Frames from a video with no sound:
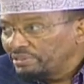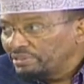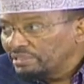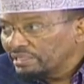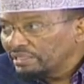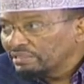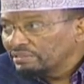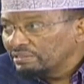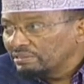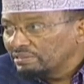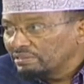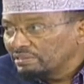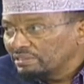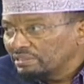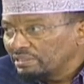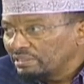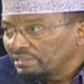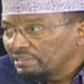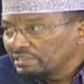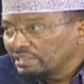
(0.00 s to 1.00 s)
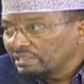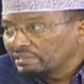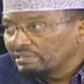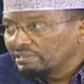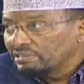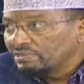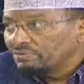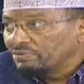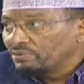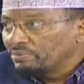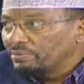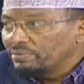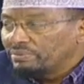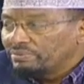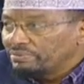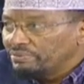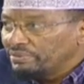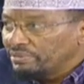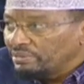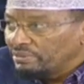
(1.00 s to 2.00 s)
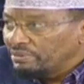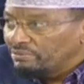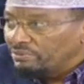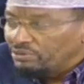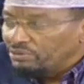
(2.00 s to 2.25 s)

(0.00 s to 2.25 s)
taxes from every.